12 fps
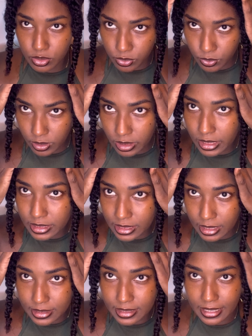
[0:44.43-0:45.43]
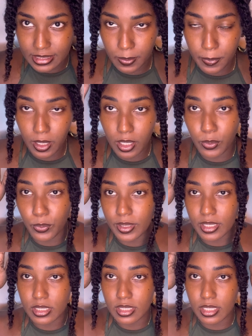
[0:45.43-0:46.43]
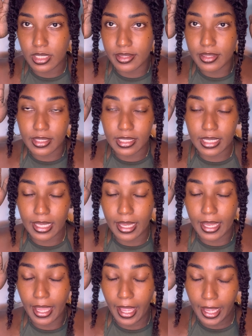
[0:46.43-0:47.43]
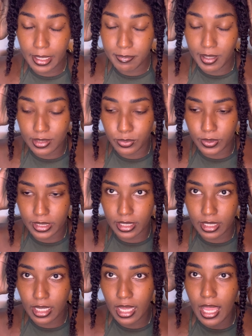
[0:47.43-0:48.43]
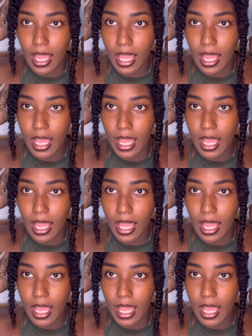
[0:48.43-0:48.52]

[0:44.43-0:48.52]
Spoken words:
do this center part with the headband wig,